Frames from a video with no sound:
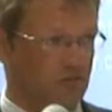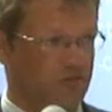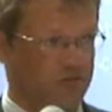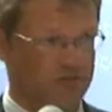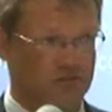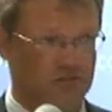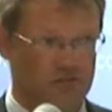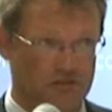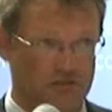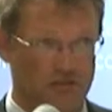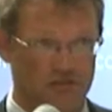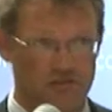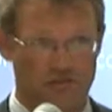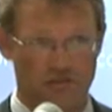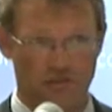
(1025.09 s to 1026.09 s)

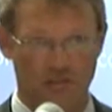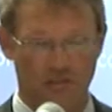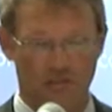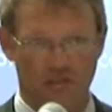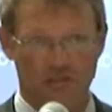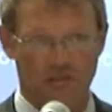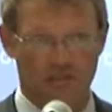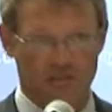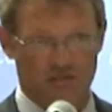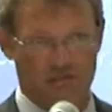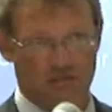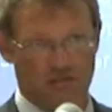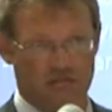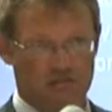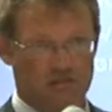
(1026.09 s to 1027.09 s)
professionals,
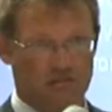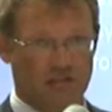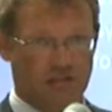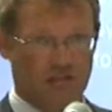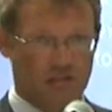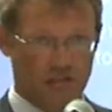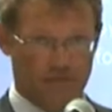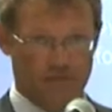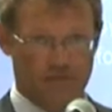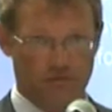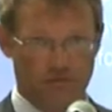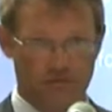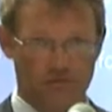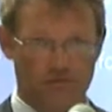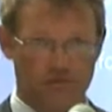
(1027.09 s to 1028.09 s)
that the language
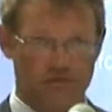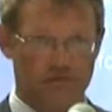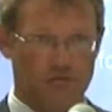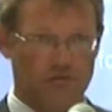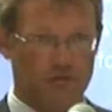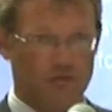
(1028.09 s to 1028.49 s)
used is too